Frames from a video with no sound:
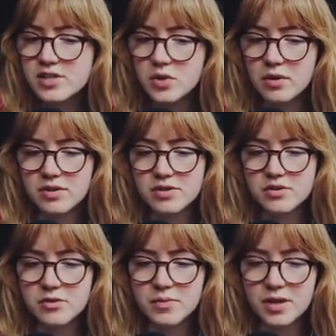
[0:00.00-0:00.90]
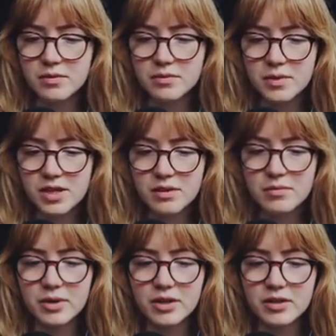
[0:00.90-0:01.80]
so I would assume that would
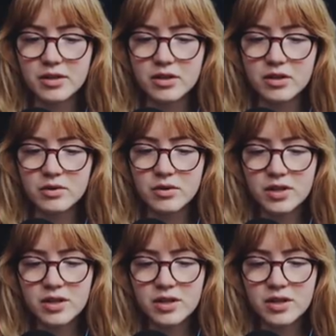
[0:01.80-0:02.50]
mean. But you know,